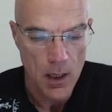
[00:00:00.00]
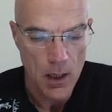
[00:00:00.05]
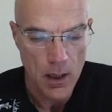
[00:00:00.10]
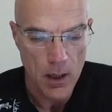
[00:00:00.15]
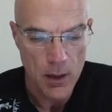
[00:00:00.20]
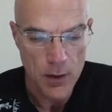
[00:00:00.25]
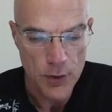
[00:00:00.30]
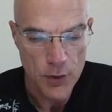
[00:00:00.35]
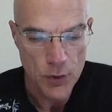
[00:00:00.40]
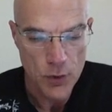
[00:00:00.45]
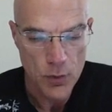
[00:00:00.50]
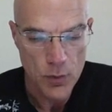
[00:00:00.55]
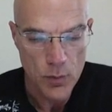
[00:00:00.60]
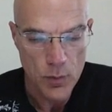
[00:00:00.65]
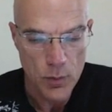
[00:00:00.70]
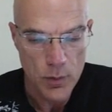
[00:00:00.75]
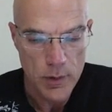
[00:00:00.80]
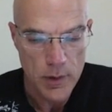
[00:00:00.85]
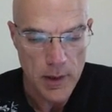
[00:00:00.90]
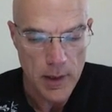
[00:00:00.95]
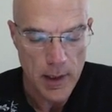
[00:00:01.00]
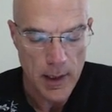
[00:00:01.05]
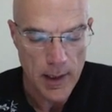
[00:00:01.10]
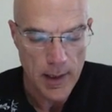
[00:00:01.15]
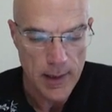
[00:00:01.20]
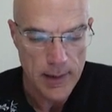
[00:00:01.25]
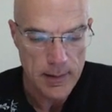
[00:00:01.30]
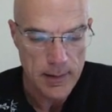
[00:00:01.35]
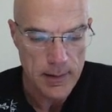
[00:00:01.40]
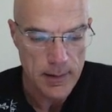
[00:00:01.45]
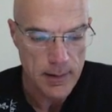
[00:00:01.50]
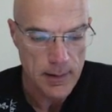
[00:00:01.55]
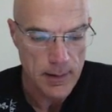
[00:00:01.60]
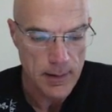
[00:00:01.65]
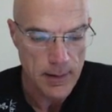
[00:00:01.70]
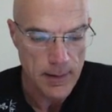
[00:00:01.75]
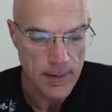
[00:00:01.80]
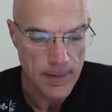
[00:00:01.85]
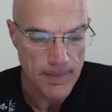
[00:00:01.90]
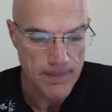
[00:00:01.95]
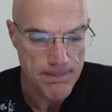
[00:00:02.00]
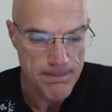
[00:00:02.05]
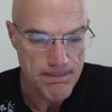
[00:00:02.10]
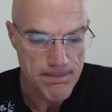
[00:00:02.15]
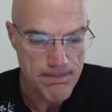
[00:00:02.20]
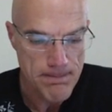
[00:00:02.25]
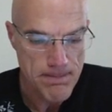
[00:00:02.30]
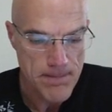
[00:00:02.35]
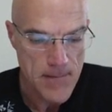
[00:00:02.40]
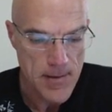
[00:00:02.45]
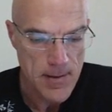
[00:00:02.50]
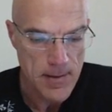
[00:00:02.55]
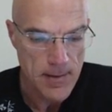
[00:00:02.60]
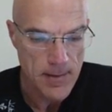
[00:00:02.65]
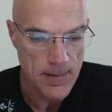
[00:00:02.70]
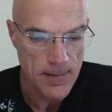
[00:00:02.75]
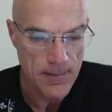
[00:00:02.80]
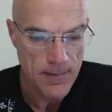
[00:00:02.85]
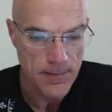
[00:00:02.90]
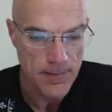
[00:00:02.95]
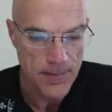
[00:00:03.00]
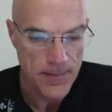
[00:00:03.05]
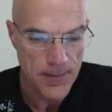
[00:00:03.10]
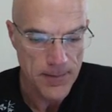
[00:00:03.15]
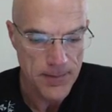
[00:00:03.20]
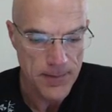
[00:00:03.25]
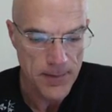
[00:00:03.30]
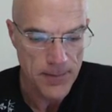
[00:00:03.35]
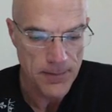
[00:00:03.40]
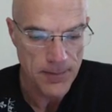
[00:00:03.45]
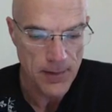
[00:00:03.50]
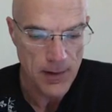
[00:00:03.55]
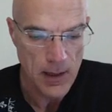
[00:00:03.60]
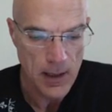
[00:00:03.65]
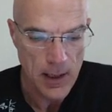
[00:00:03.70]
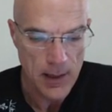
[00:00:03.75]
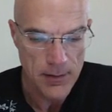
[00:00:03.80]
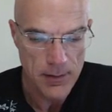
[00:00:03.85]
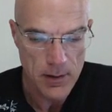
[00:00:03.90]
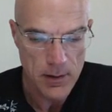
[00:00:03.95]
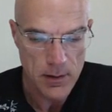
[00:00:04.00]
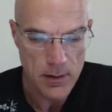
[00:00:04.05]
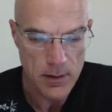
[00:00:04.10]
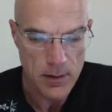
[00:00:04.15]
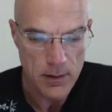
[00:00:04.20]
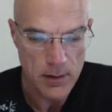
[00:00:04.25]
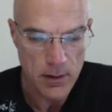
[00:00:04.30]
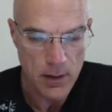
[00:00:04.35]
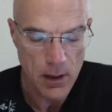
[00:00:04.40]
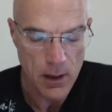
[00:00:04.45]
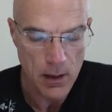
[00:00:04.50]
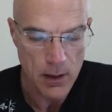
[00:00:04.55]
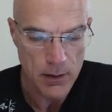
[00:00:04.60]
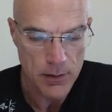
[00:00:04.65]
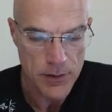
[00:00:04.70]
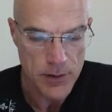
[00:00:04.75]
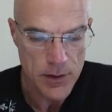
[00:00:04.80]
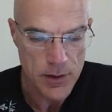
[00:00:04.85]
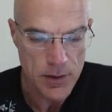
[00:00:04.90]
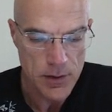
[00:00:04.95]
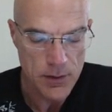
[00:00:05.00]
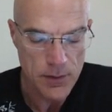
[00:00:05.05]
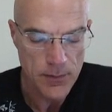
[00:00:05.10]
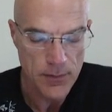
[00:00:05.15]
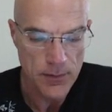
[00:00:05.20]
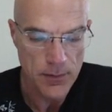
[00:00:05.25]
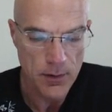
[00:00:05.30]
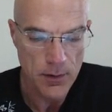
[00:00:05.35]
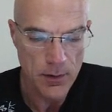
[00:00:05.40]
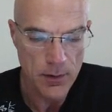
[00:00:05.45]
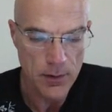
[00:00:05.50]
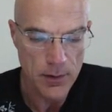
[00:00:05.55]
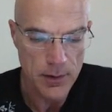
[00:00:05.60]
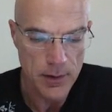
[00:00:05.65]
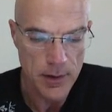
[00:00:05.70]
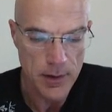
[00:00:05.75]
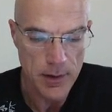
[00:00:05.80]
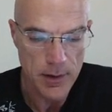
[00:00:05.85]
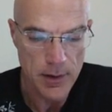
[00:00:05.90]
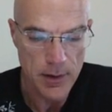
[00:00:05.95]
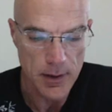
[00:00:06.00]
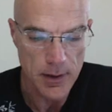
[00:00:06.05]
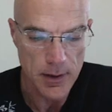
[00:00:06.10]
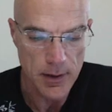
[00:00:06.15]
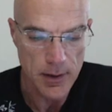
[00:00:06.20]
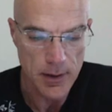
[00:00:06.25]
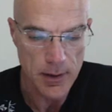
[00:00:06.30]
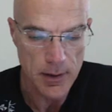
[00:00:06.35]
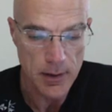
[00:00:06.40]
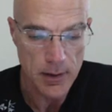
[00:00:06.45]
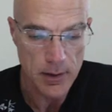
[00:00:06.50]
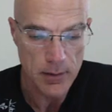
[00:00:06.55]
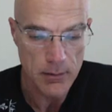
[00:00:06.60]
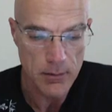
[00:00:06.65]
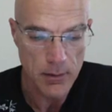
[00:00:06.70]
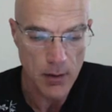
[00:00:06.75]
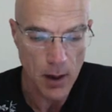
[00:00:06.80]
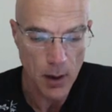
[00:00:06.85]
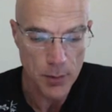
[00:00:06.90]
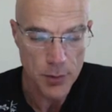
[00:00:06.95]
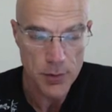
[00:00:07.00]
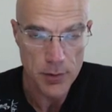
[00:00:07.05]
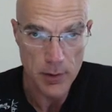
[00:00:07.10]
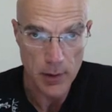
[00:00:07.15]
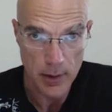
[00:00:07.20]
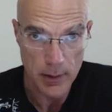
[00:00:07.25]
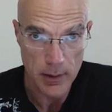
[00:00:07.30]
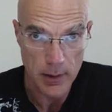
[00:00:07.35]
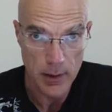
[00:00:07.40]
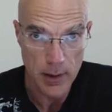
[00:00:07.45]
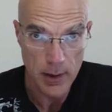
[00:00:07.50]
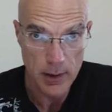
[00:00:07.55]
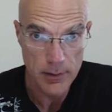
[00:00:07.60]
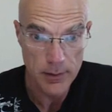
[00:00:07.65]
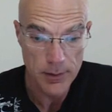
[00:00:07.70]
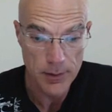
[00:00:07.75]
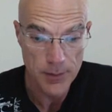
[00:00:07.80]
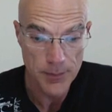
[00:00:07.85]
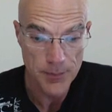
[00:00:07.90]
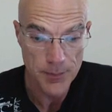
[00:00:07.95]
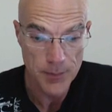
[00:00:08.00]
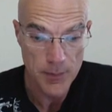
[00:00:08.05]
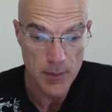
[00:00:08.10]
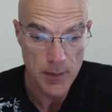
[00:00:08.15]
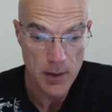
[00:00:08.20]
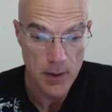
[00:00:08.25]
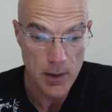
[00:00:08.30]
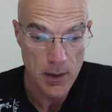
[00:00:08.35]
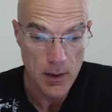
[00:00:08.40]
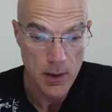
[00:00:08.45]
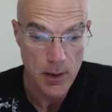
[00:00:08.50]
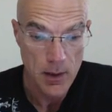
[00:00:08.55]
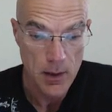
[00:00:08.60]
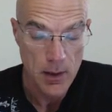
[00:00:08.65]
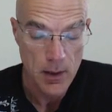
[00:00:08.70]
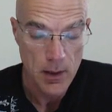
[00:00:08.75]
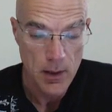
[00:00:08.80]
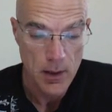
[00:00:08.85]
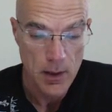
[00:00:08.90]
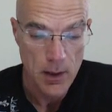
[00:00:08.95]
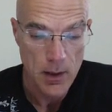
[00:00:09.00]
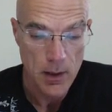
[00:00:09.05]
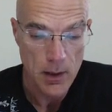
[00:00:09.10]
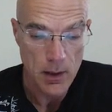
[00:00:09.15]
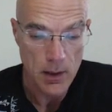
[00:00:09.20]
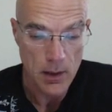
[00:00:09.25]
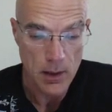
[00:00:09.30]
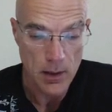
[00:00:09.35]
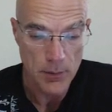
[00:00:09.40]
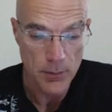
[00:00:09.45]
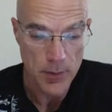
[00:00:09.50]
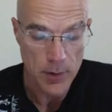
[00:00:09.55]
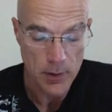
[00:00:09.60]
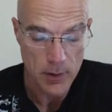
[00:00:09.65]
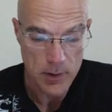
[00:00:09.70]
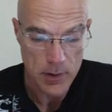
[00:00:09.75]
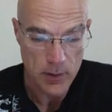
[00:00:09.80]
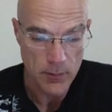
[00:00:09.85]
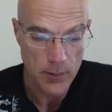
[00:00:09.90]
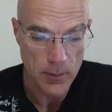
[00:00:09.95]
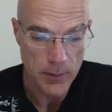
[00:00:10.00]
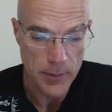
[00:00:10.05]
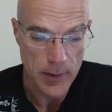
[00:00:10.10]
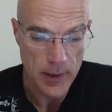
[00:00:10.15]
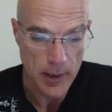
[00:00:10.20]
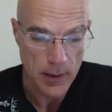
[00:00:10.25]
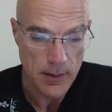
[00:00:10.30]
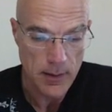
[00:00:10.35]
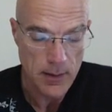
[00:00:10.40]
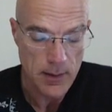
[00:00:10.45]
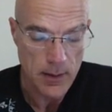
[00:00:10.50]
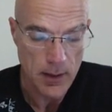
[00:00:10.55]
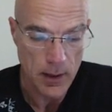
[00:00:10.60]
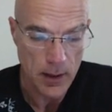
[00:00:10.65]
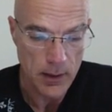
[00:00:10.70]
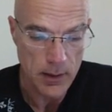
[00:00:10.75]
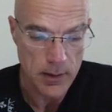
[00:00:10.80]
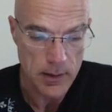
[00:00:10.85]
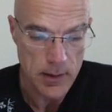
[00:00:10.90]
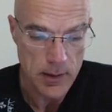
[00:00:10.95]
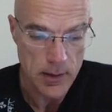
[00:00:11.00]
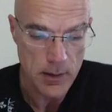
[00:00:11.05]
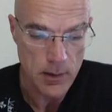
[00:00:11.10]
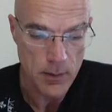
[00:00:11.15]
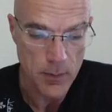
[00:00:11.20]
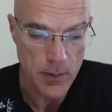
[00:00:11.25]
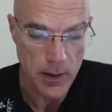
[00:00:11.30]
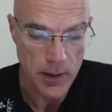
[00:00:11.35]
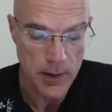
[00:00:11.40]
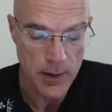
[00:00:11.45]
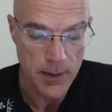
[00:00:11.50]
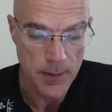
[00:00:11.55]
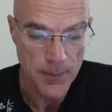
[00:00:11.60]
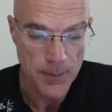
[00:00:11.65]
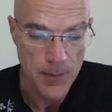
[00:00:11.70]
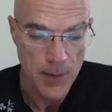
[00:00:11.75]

Uh, you would get uh, fifty-five dollars for the uh, option at the end. Uh, because it will be exercised, it's in the money,